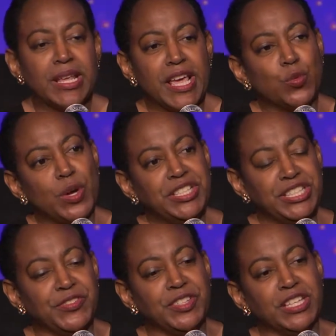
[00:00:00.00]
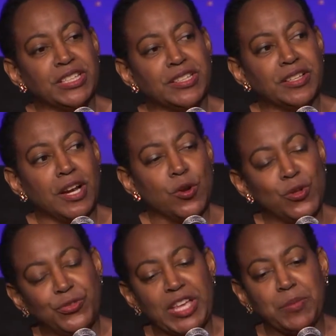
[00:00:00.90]
And one evening, our whole
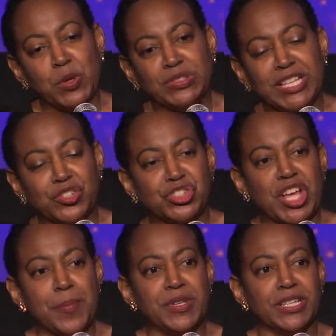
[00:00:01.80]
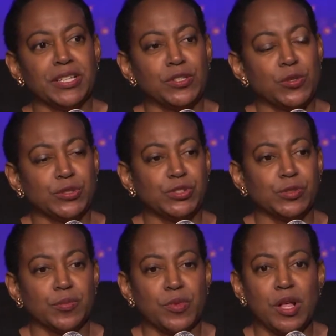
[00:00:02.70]
family was out shopping at a local
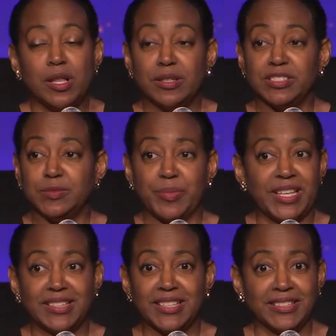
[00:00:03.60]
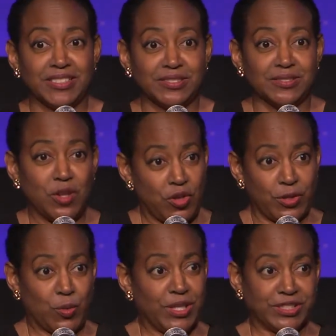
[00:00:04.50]
strip mall, because back then that's all
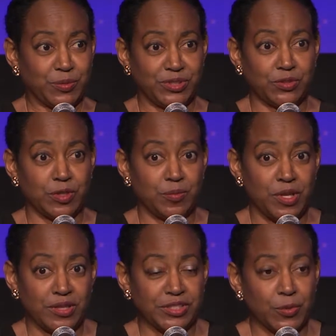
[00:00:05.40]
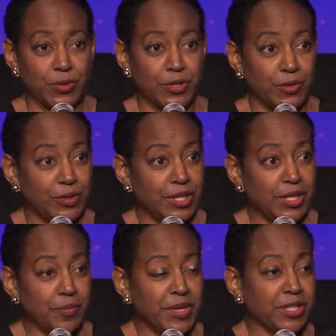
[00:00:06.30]
there was strip malls. There were no
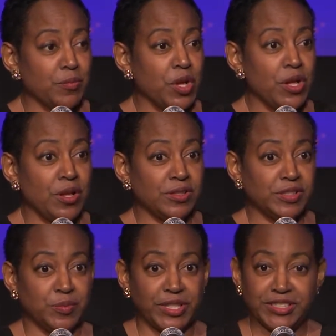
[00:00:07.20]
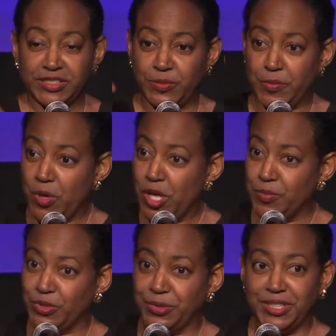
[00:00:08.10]
mega malls and places with
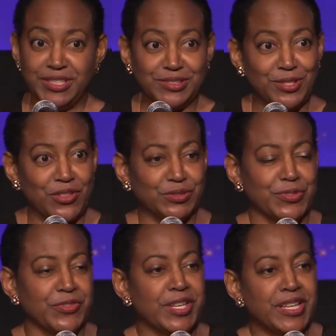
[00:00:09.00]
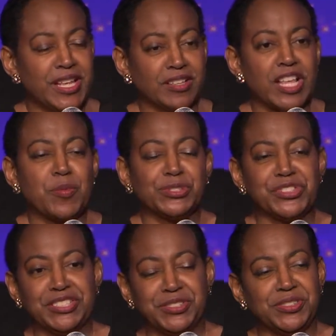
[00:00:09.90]
palm trees and all those sort of glamorous
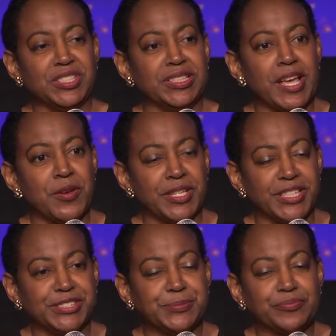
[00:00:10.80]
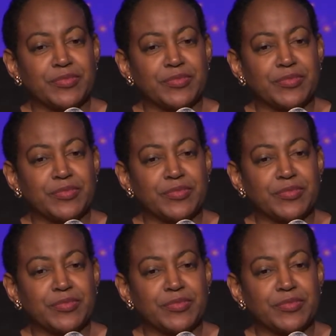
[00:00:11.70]
things you see nowadays.